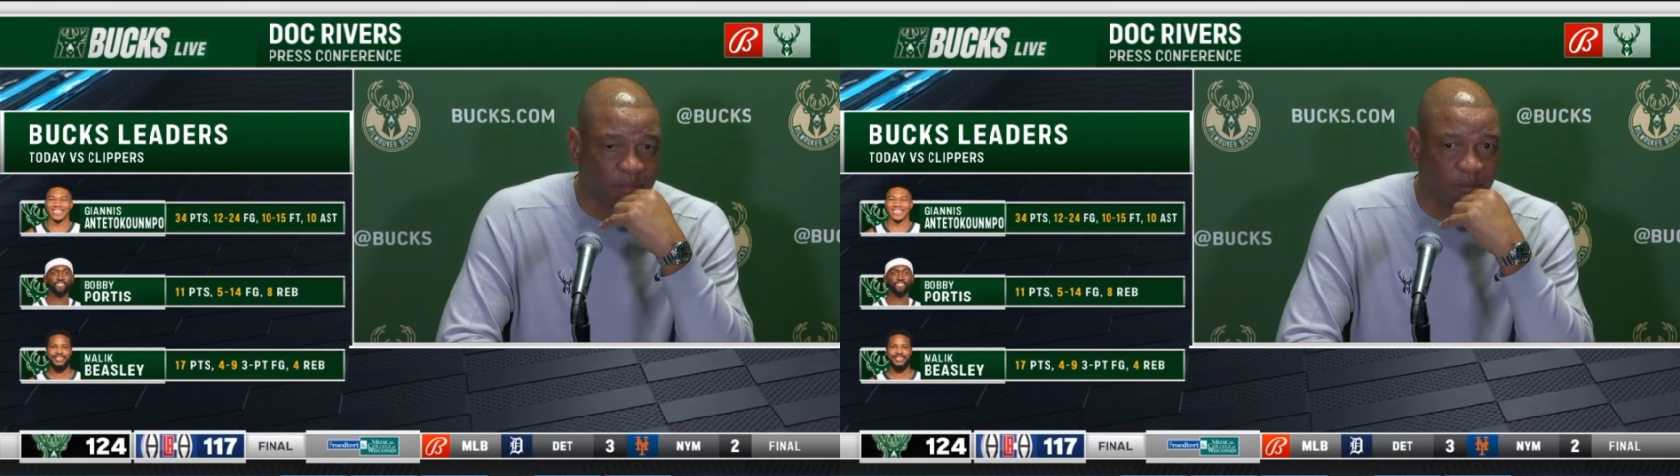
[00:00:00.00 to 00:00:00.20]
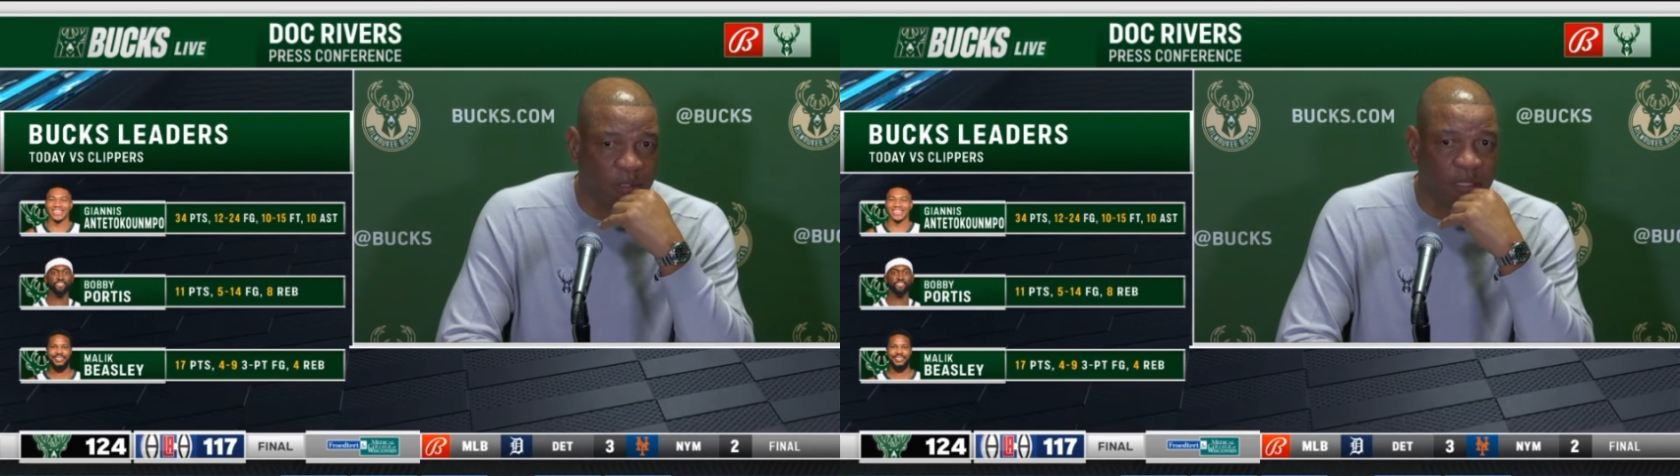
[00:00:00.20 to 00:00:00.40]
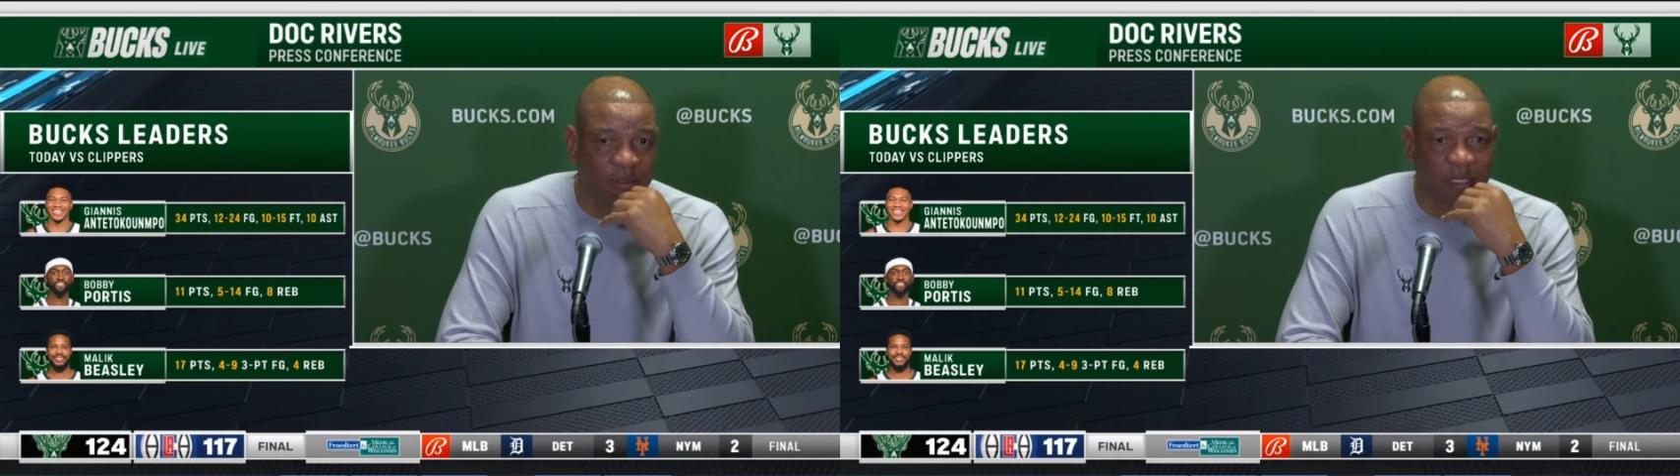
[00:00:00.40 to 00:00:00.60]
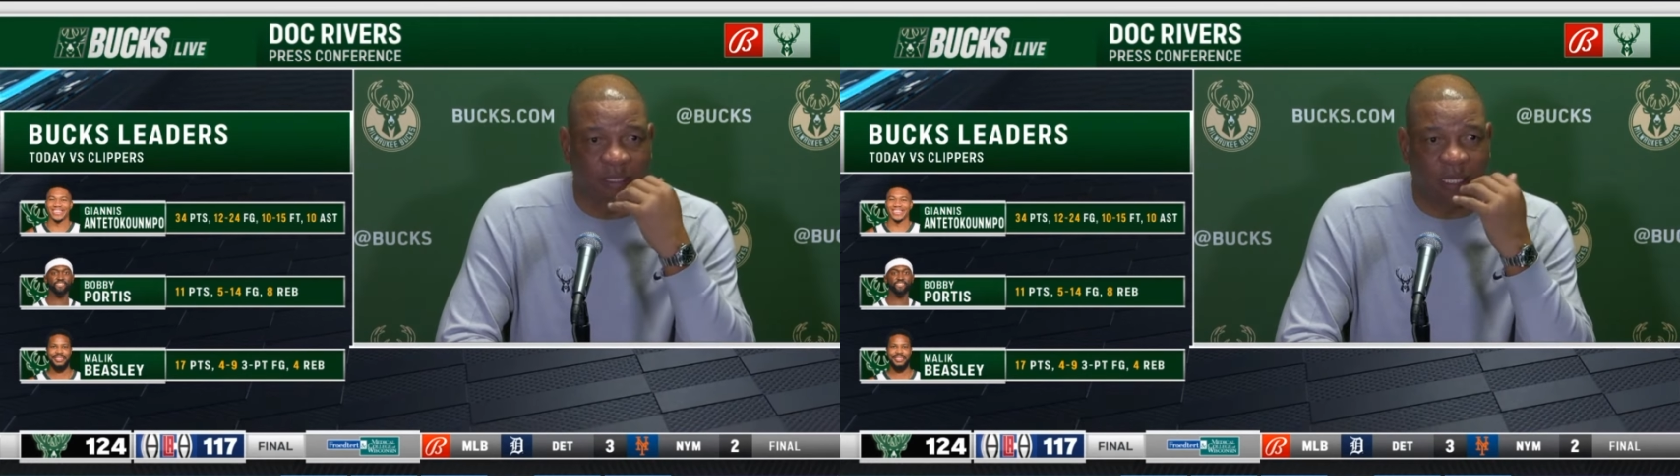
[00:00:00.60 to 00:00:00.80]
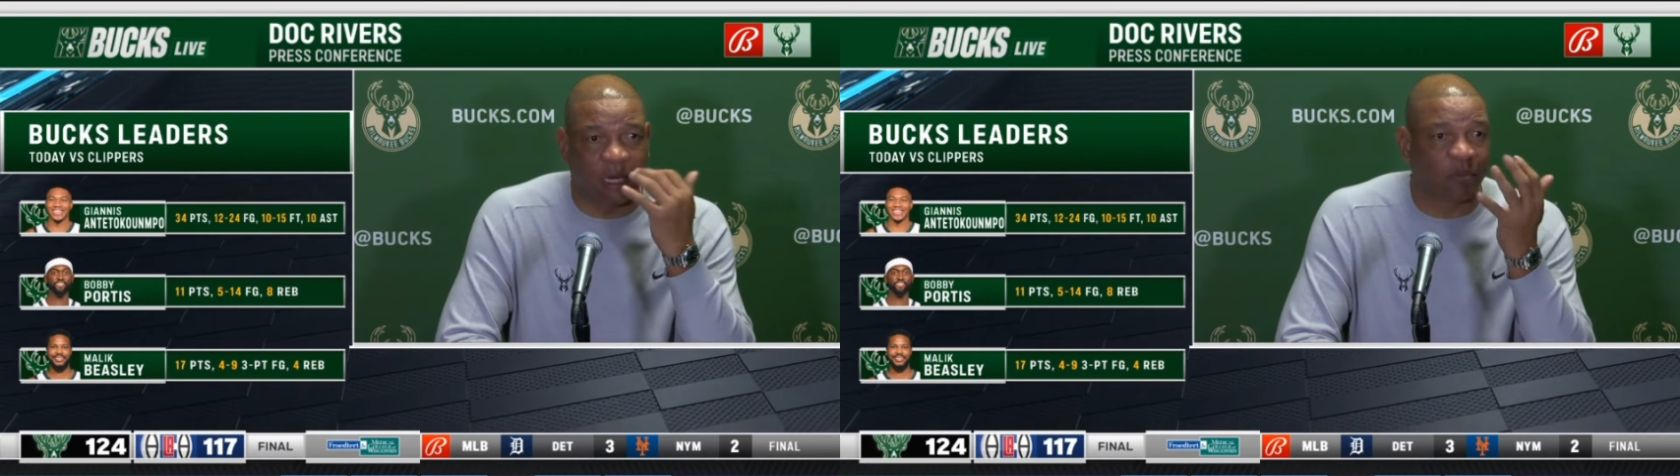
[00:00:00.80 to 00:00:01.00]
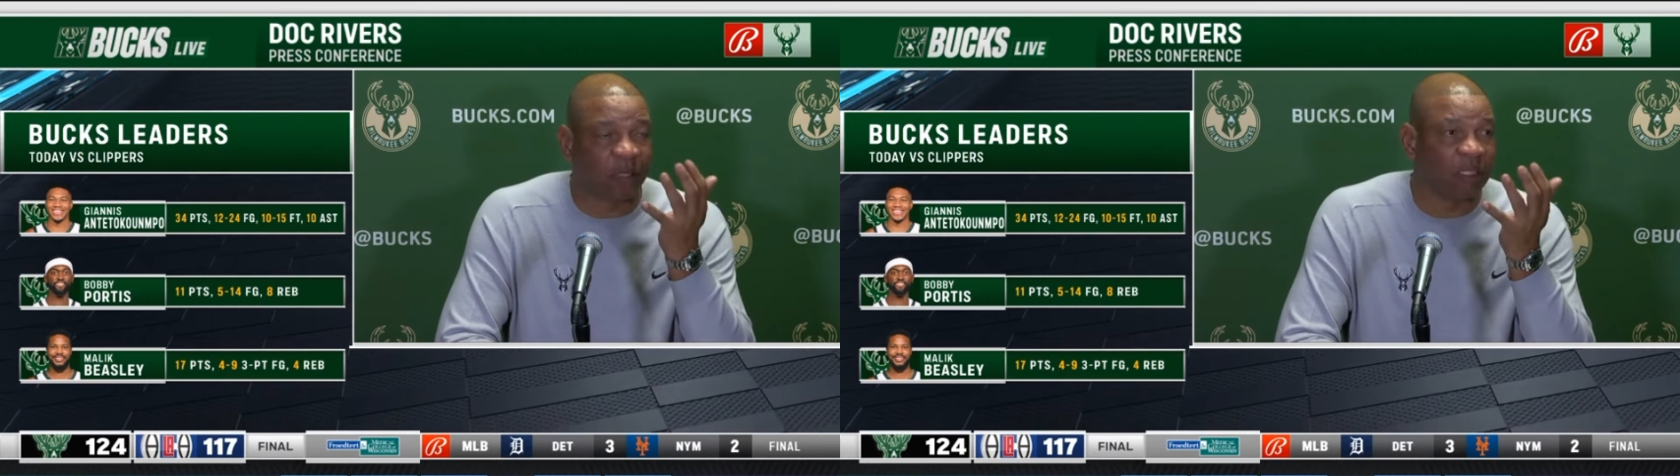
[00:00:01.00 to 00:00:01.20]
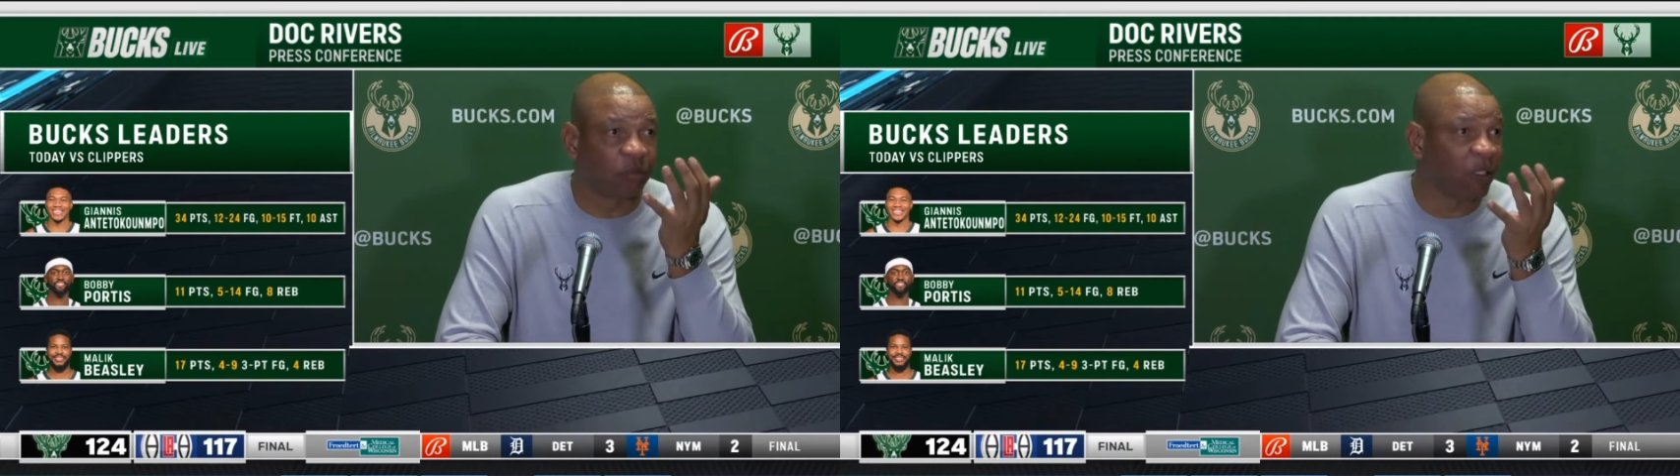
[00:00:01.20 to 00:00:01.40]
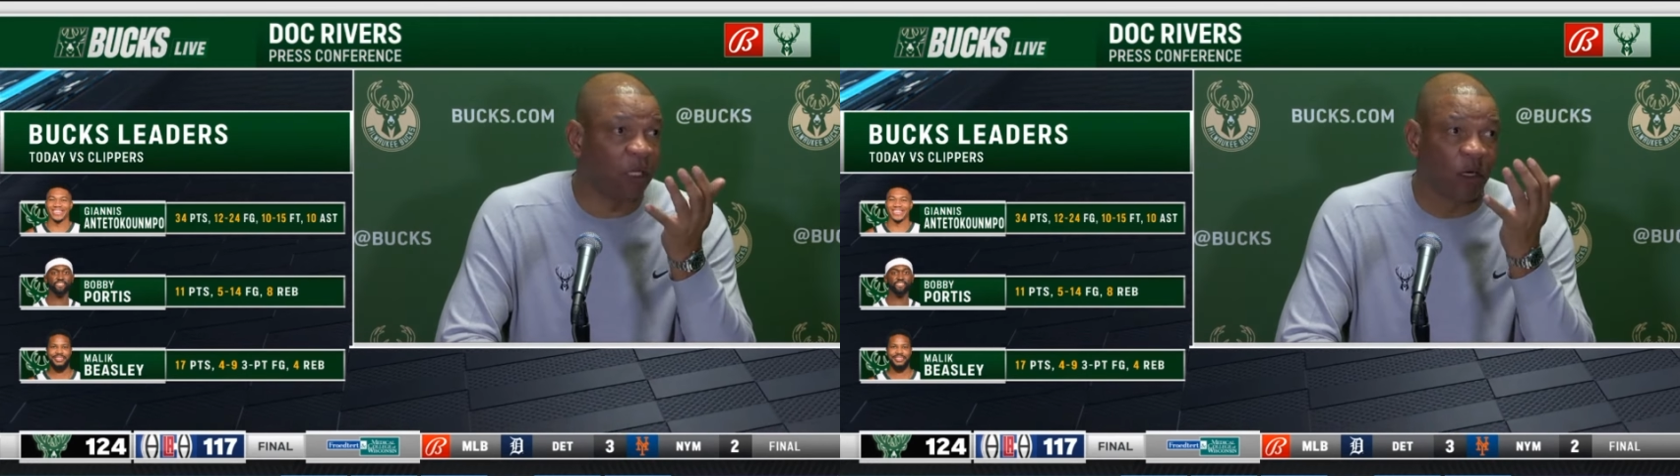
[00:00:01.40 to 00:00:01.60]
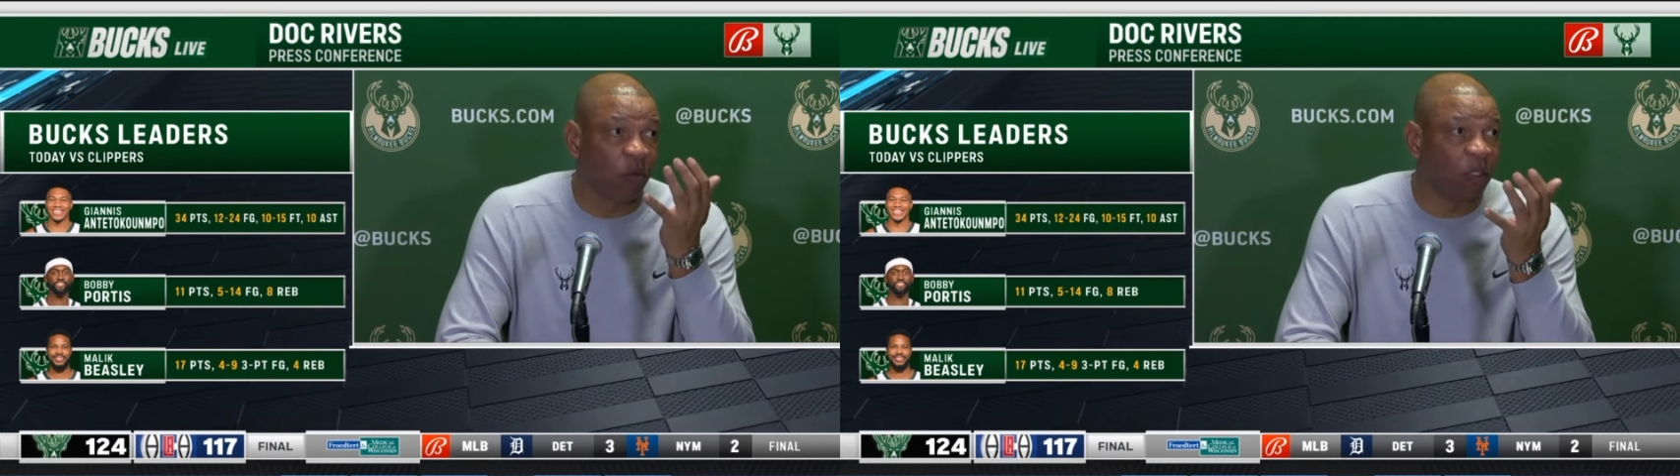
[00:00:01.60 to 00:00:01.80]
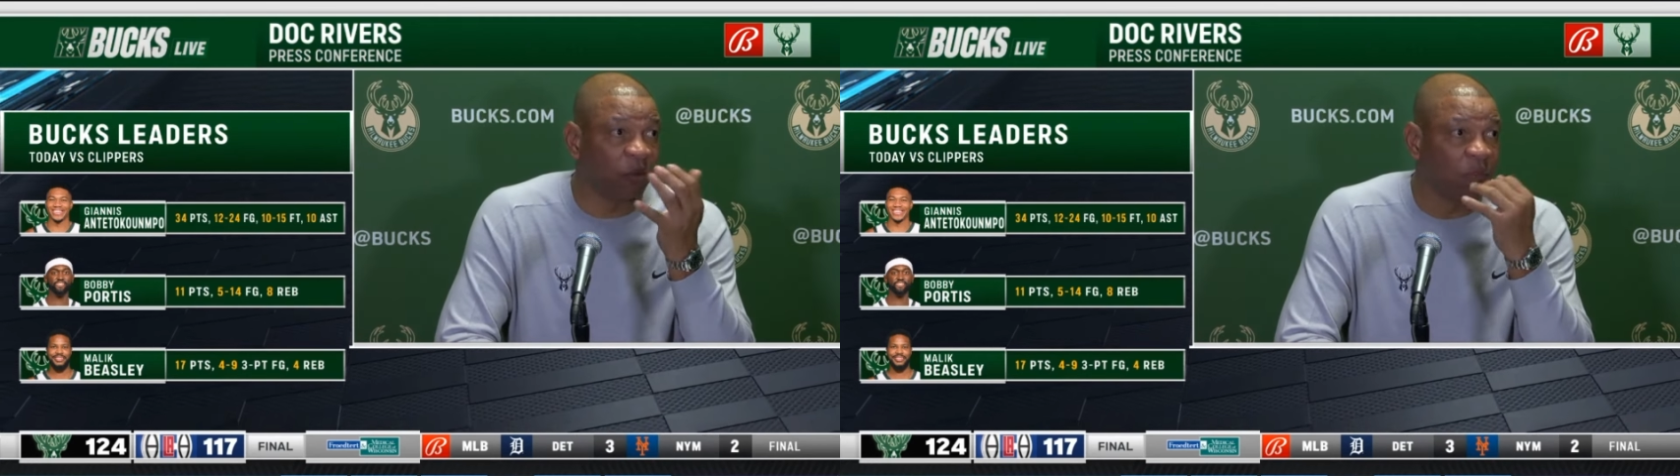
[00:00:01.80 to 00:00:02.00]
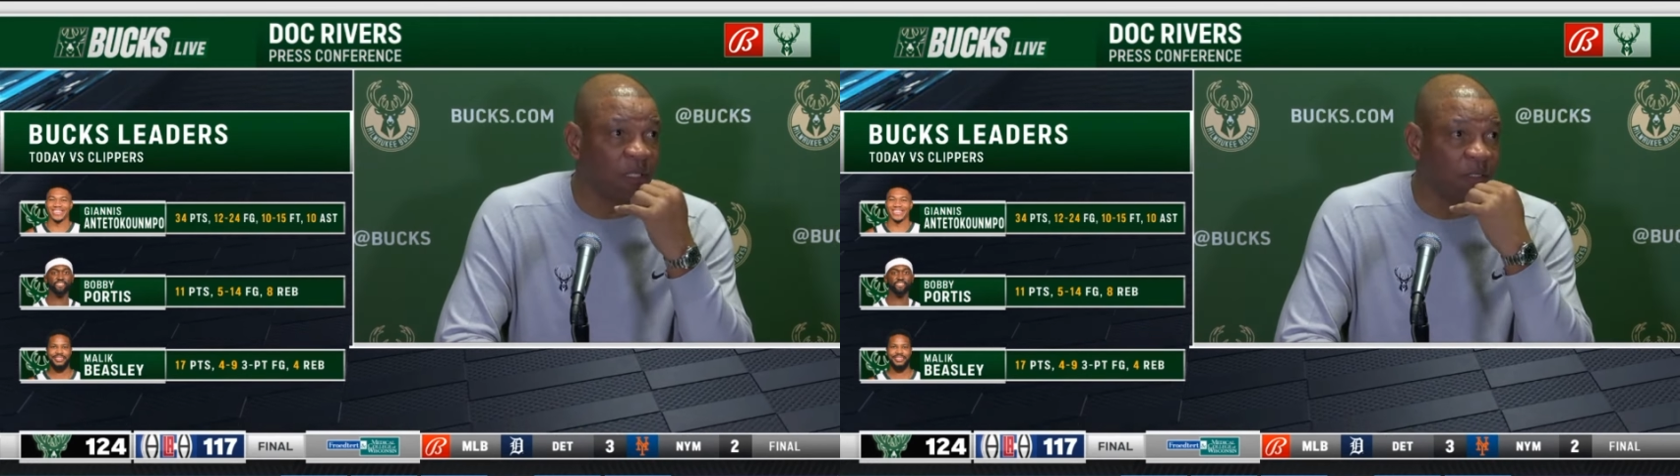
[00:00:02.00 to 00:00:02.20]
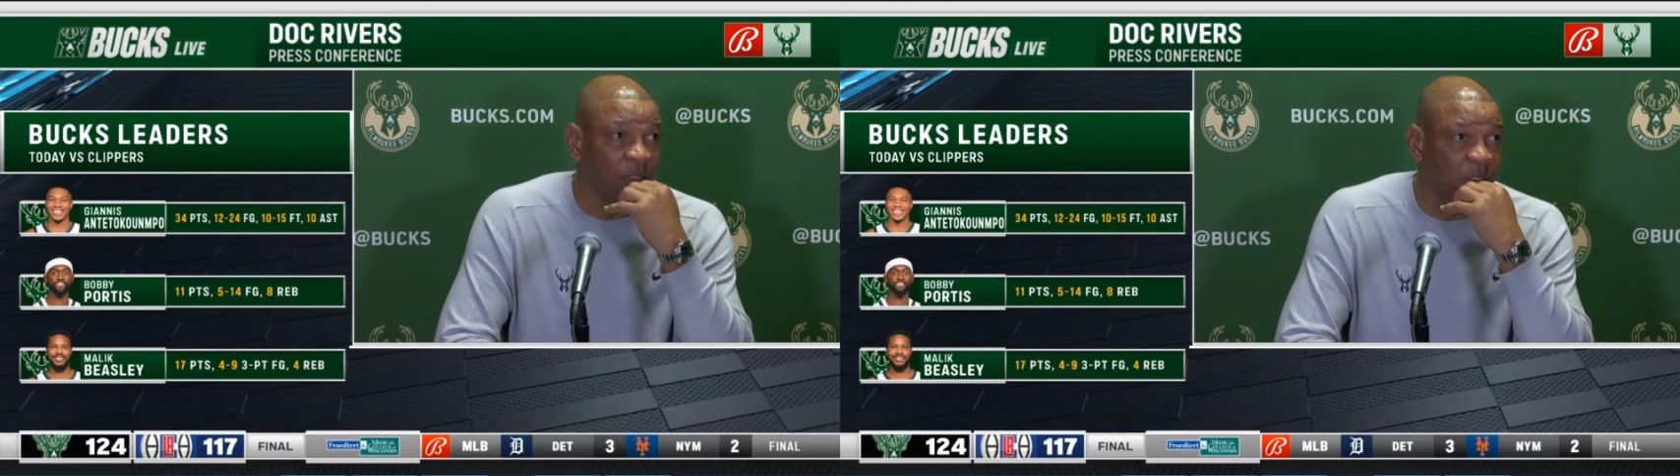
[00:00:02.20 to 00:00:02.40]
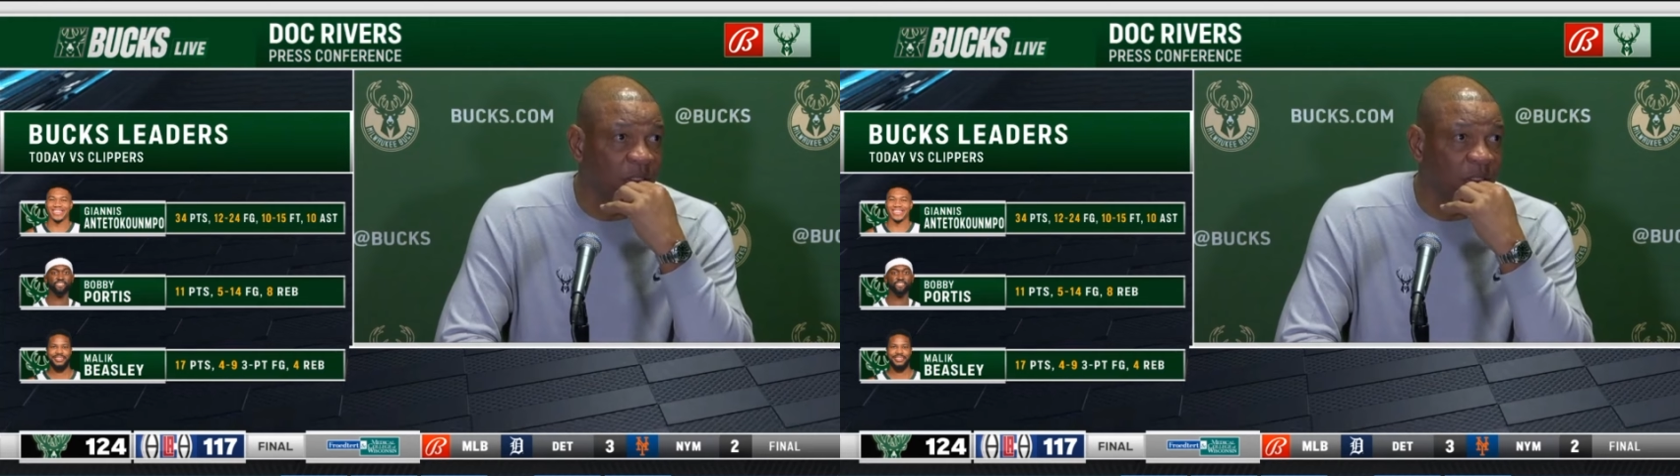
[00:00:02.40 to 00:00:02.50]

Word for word: and, and at a place where they all want to win.